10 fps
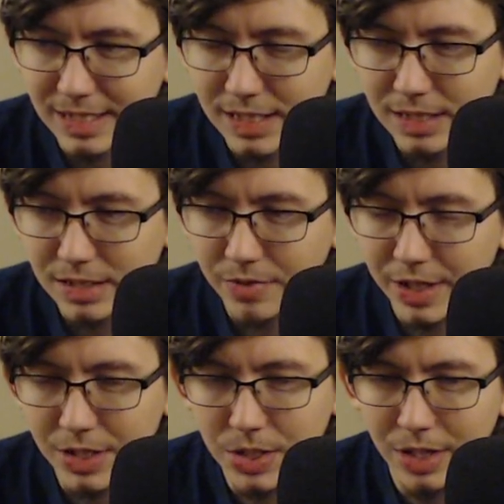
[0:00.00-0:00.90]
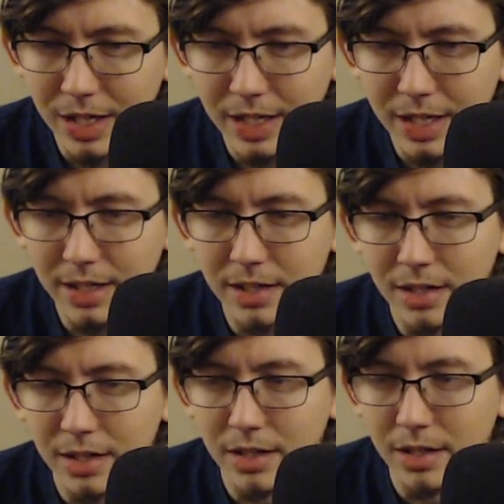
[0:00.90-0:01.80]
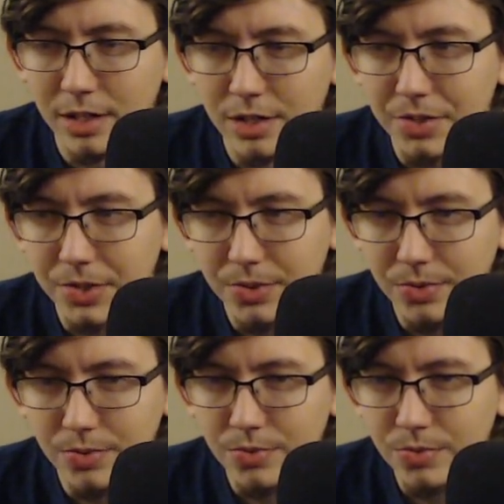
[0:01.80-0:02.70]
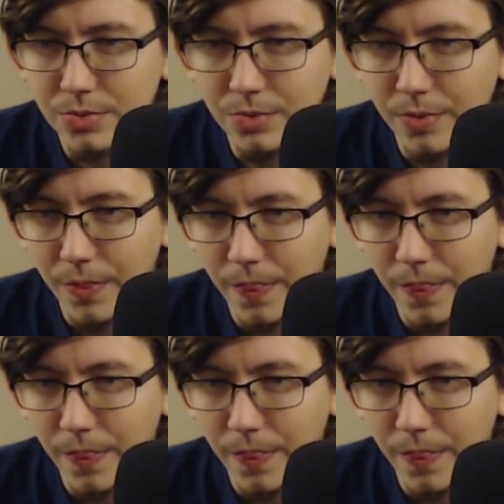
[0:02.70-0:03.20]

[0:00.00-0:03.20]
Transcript: we're gonna try to